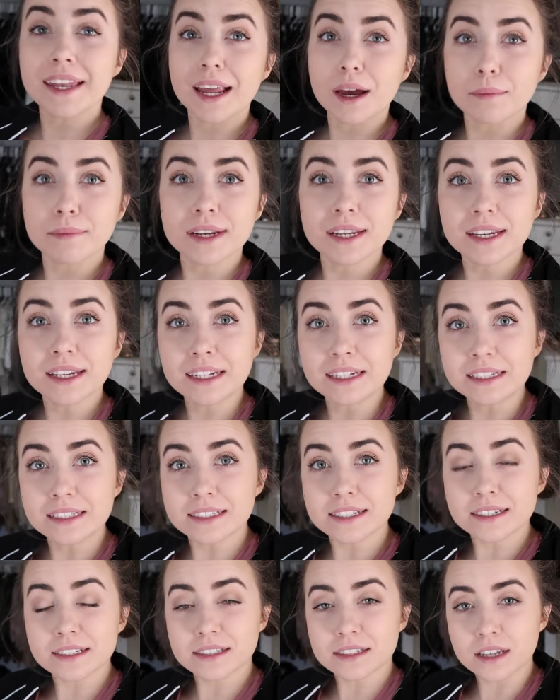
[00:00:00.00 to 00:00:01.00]
now I'm going to
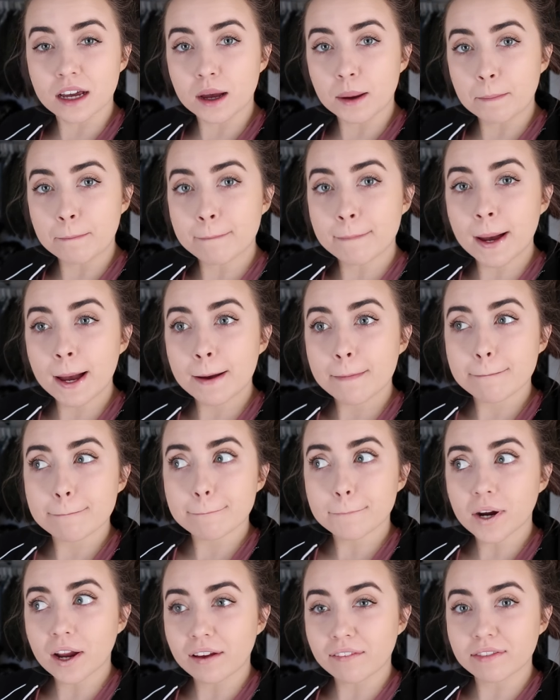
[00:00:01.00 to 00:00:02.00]
eat some
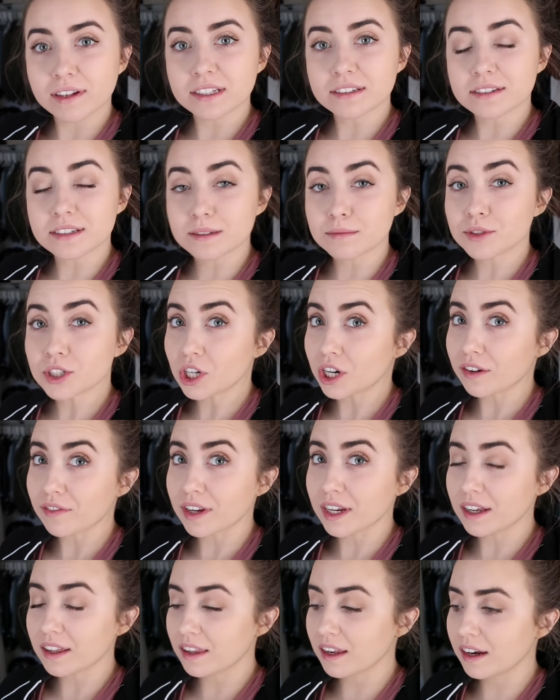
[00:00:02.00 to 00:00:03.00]
breakfast because I'm
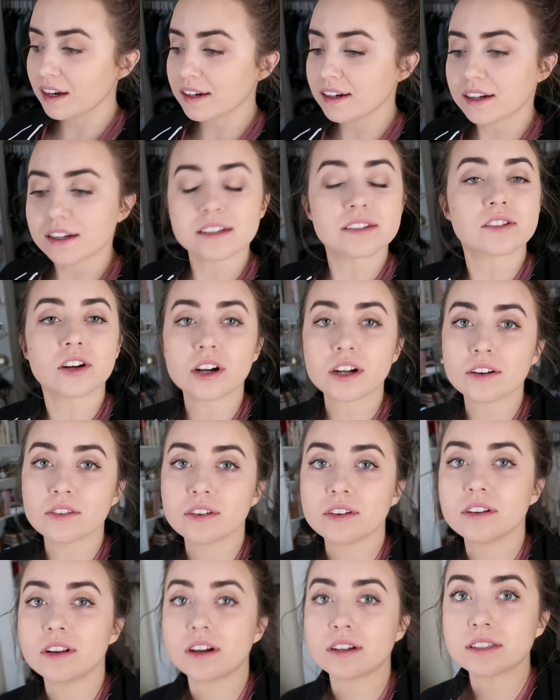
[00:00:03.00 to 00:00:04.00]
starving and then I need to get
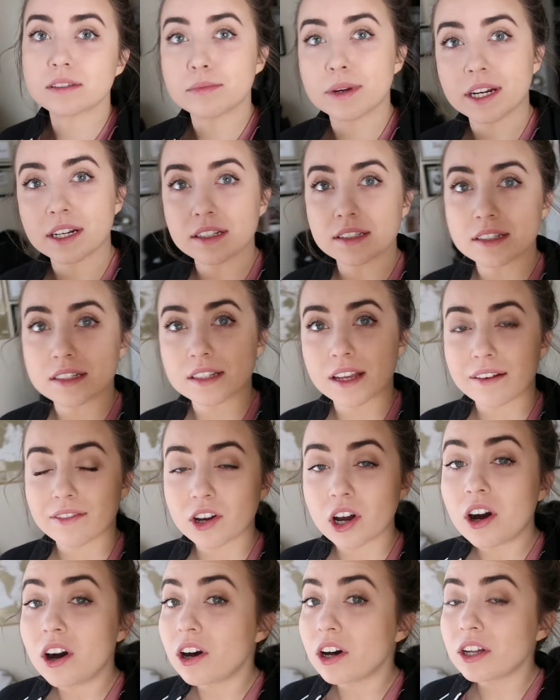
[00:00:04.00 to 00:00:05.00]
started on some errands because I
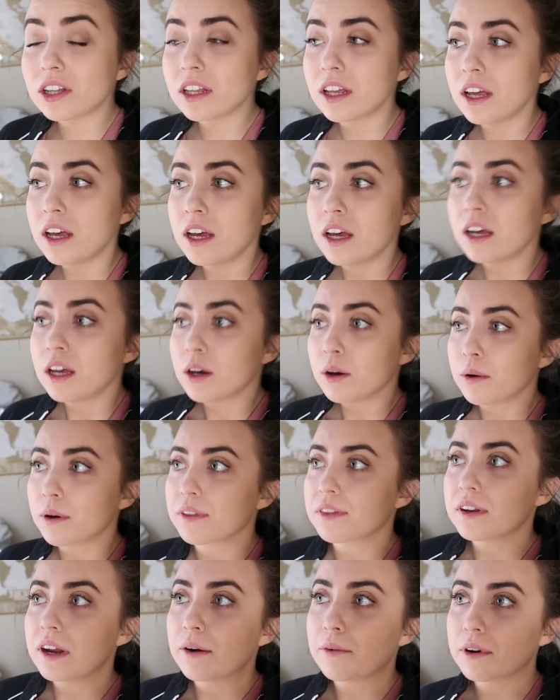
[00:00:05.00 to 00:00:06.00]
have a call
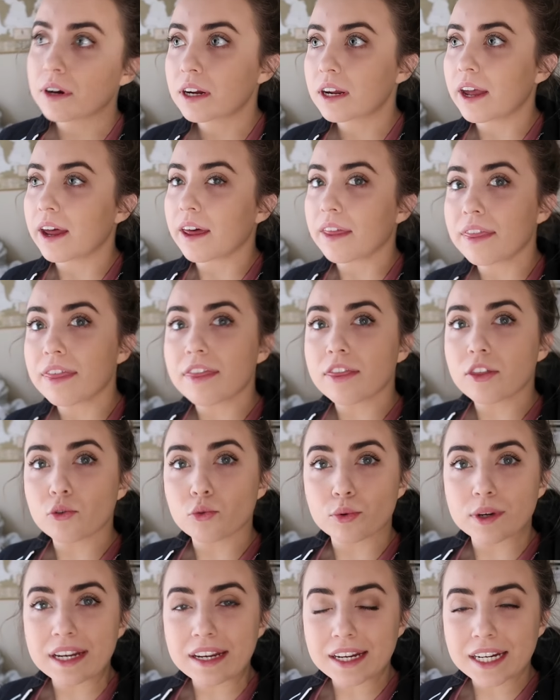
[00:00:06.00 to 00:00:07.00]
with the network at
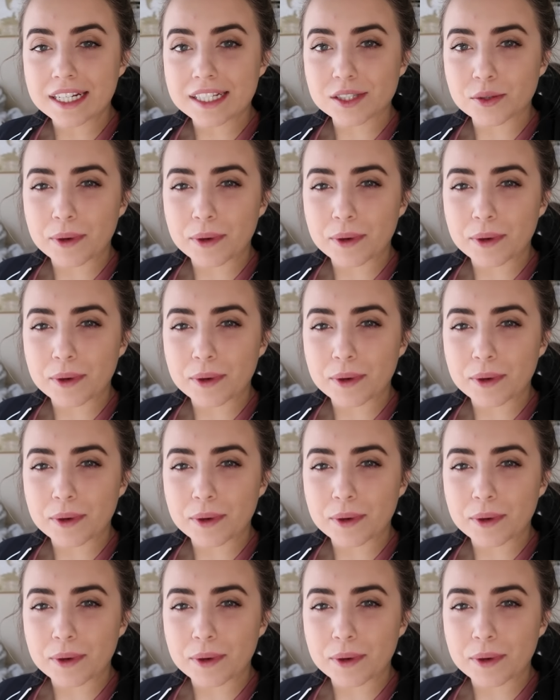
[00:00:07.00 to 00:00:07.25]
3.